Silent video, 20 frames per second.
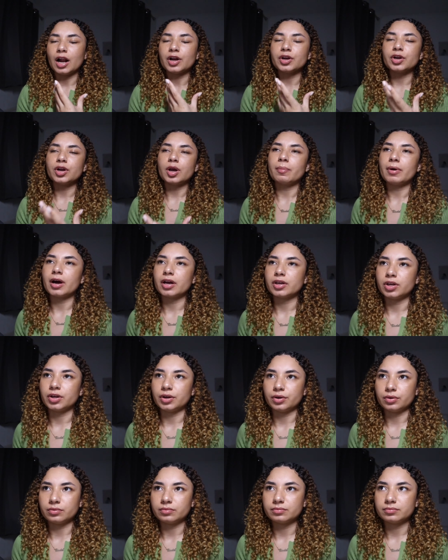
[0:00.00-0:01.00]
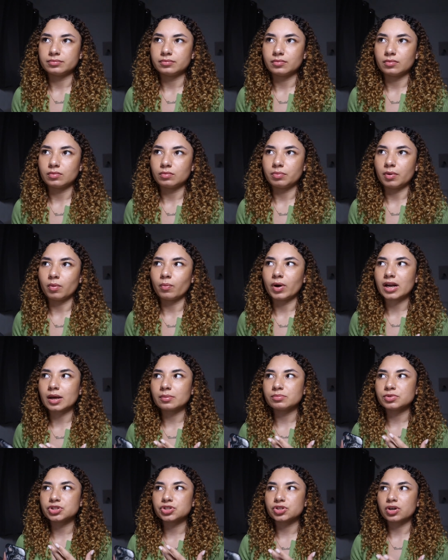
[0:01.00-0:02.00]
I don't know about you, but when
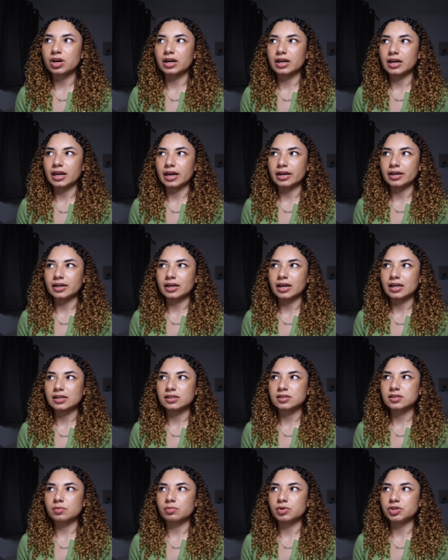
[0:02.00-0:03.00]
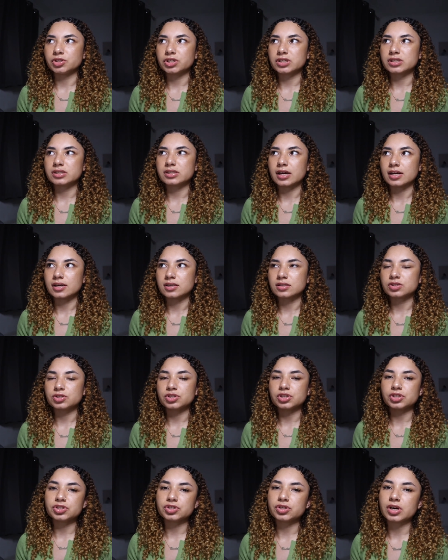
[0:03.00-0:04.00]
I'm struggling and someone just says,
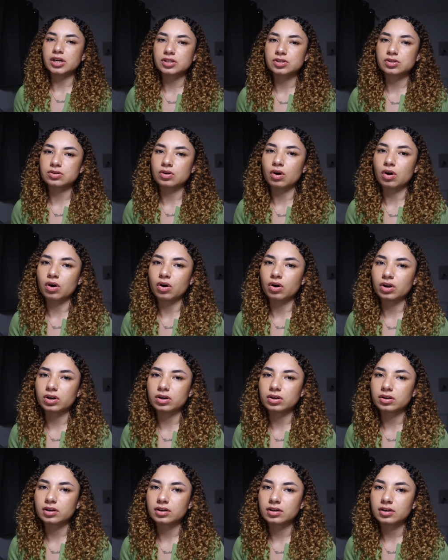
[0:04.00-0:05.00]
just trust God,